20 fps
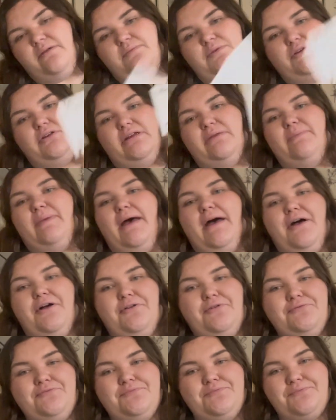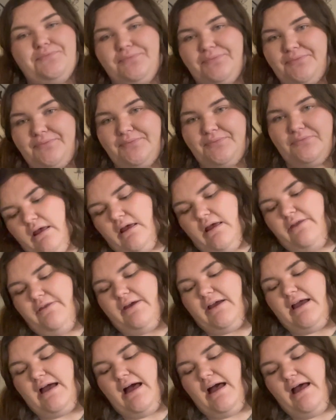Beauty Bell, the
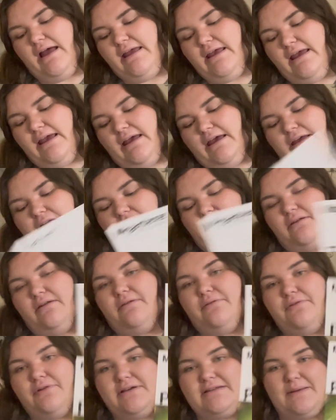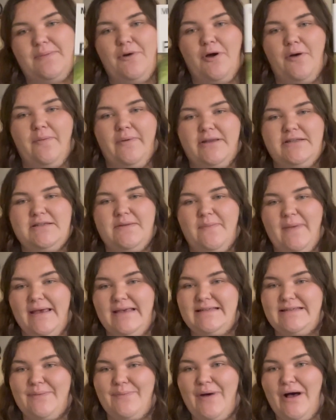Cayenne, because I'm hoping to make
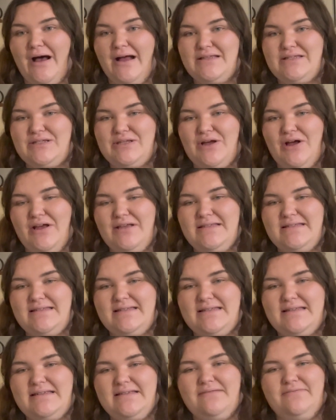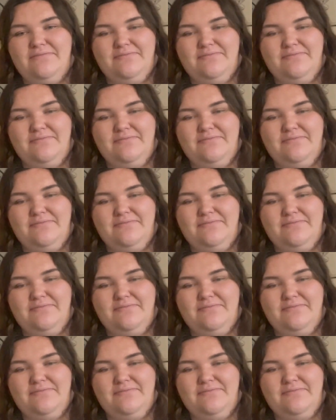some hot sauce,